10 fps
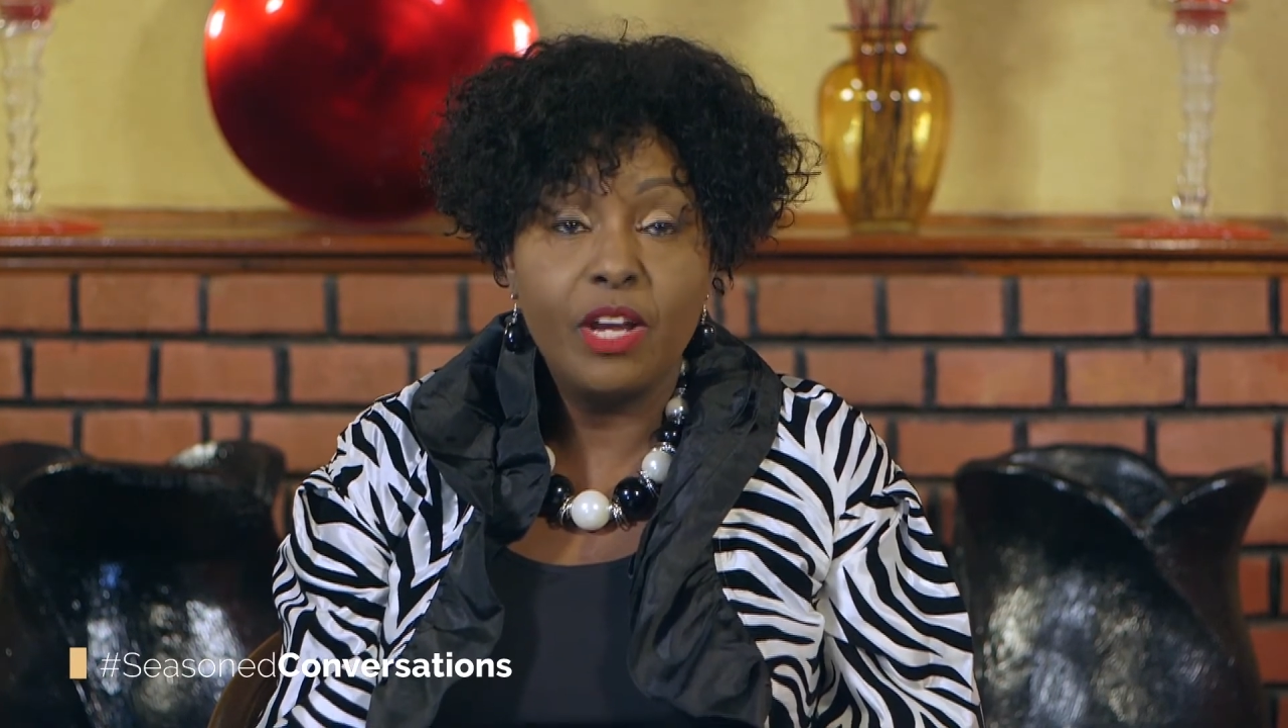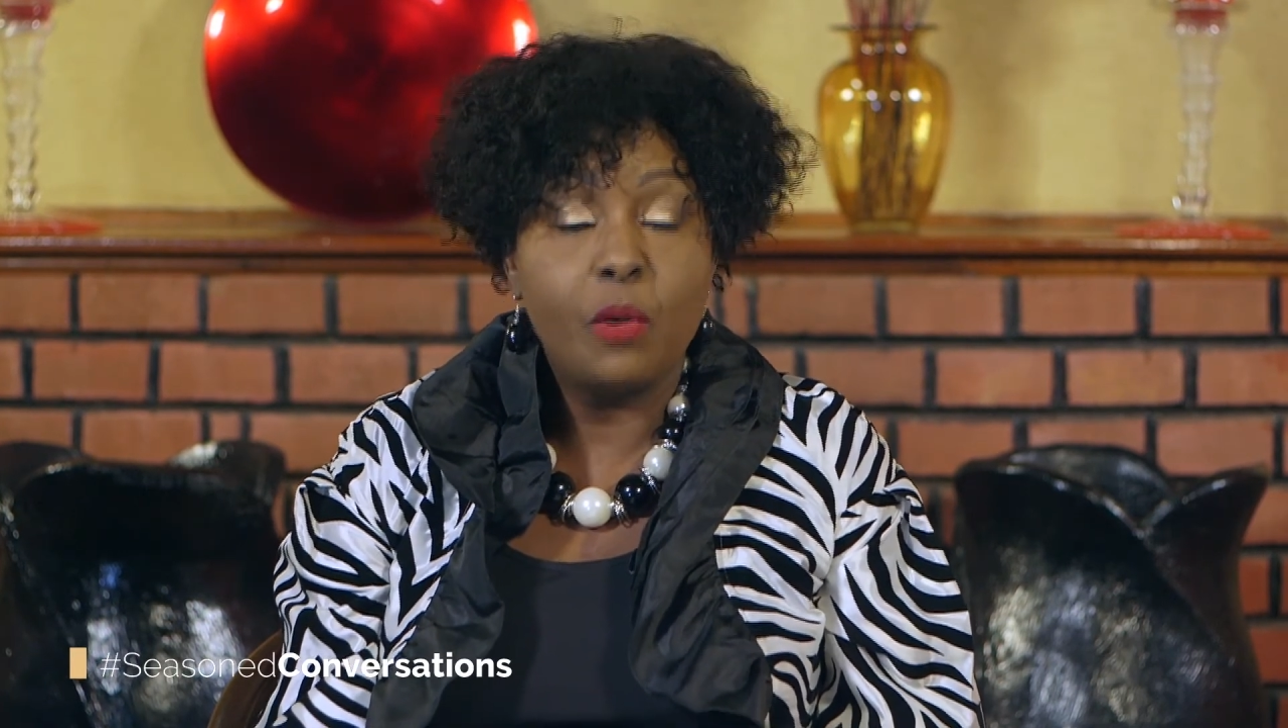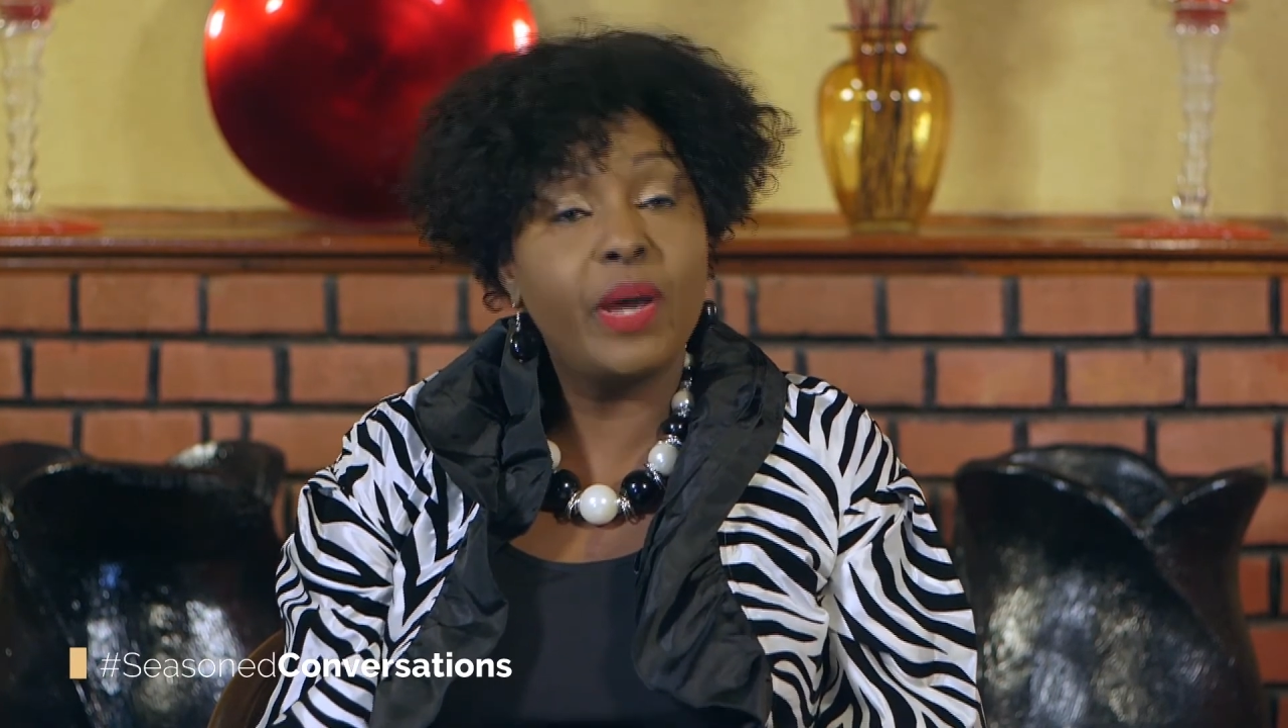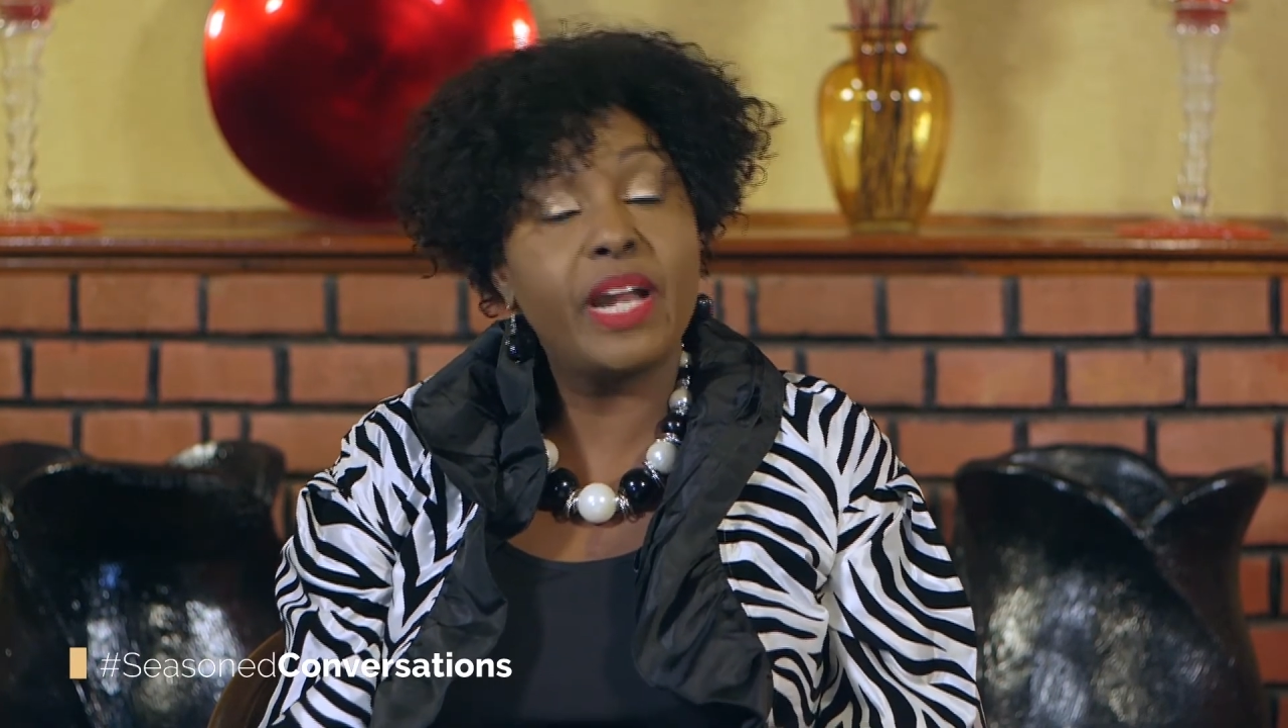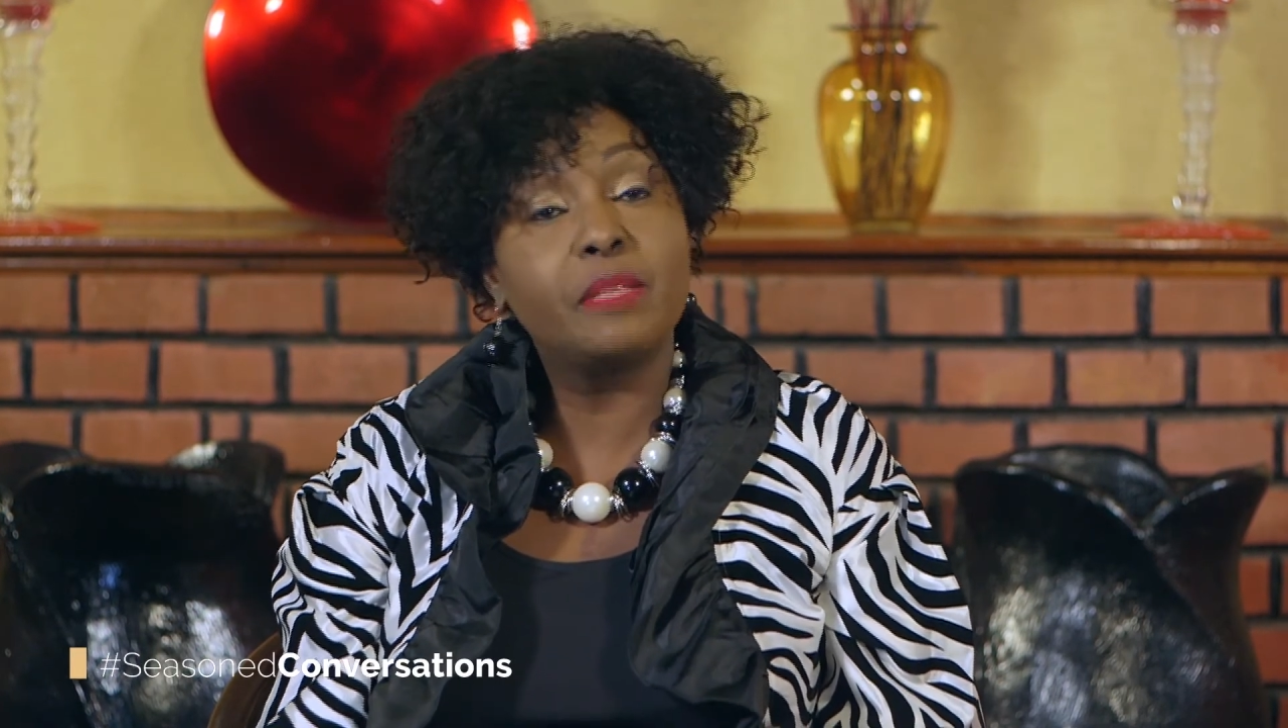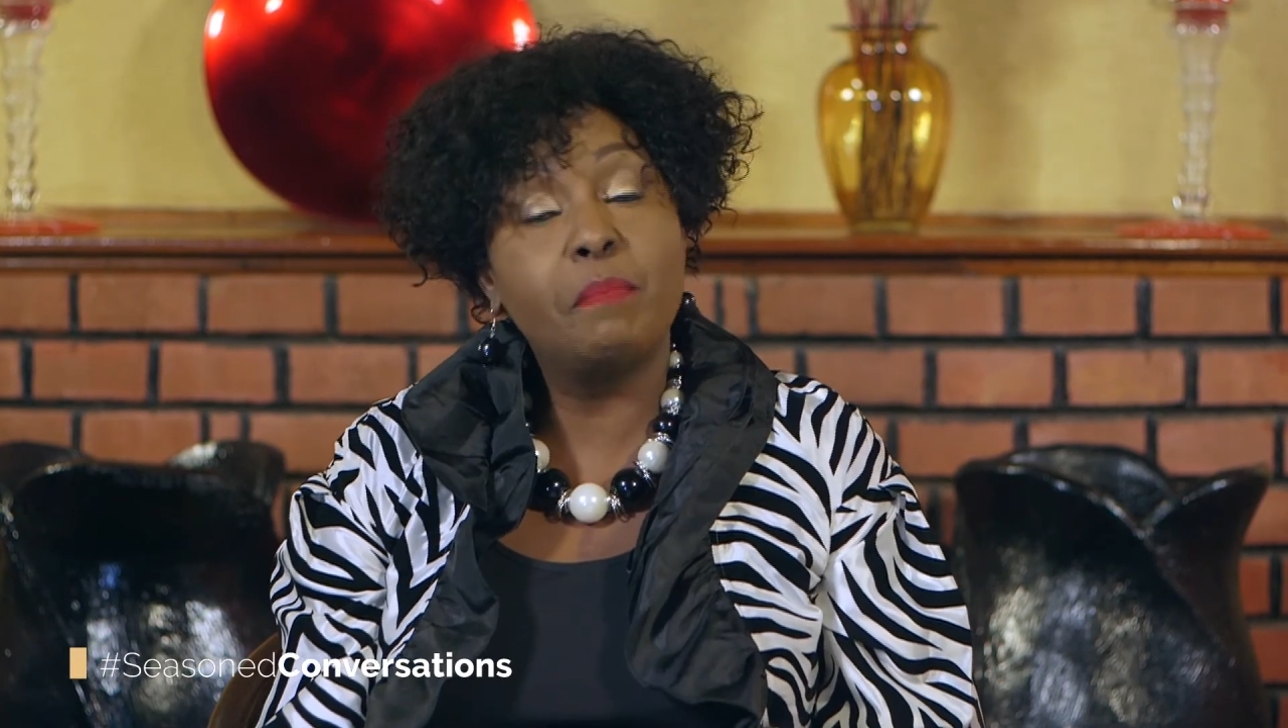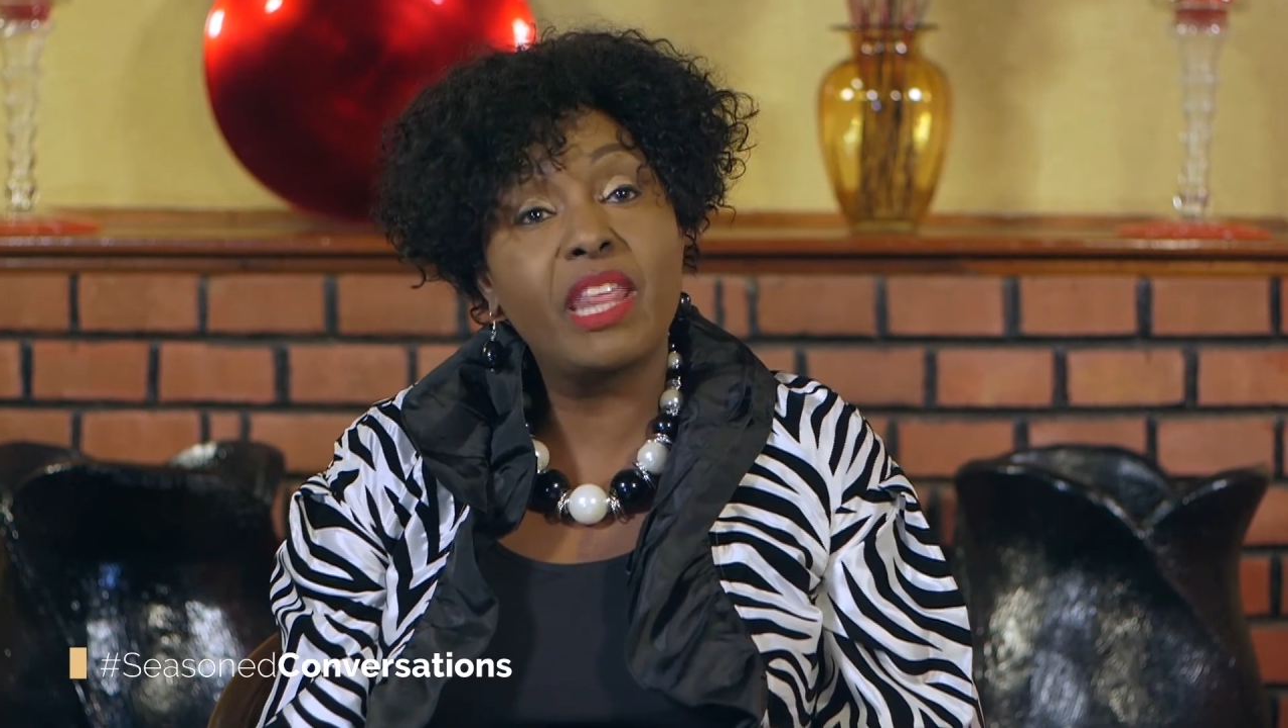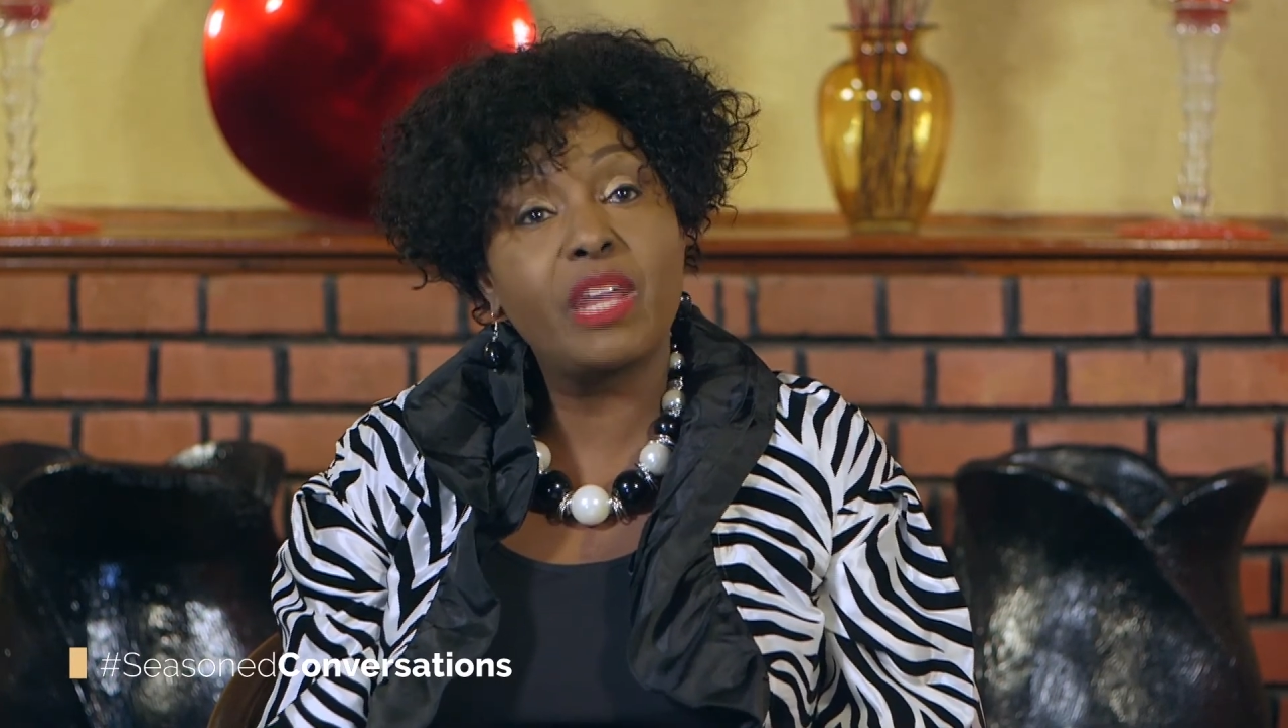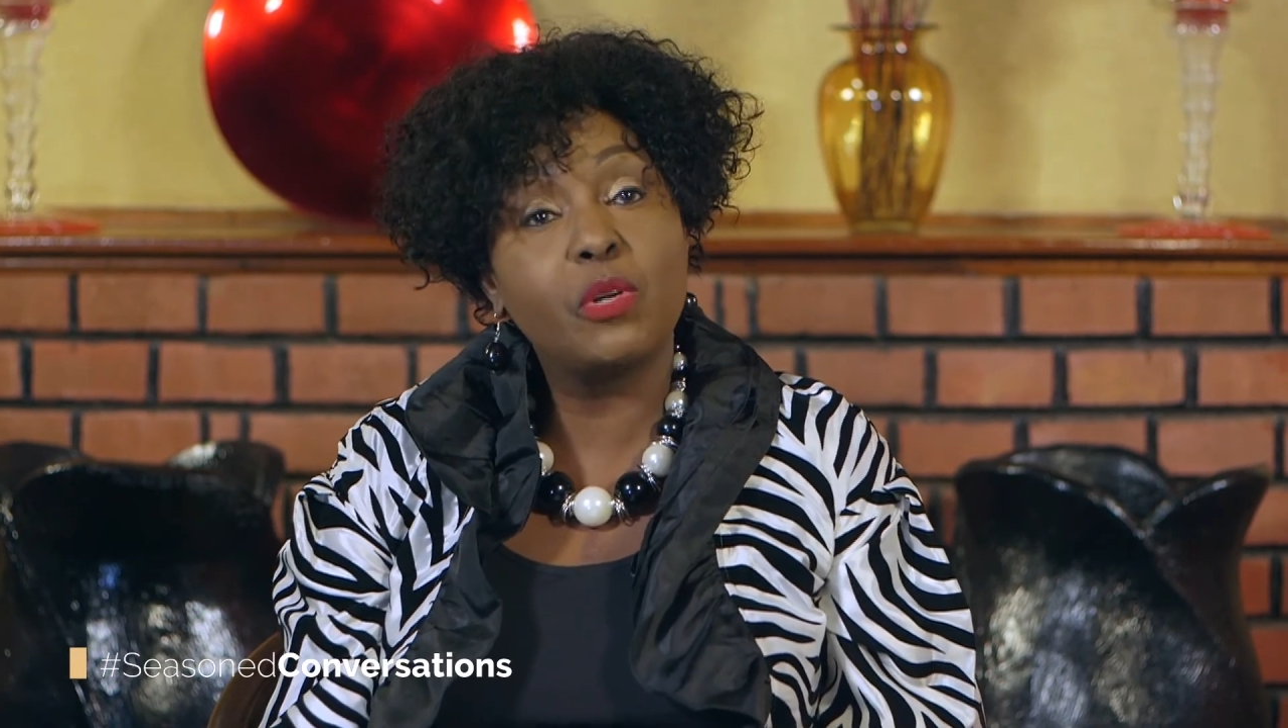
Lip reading: Whereas Martha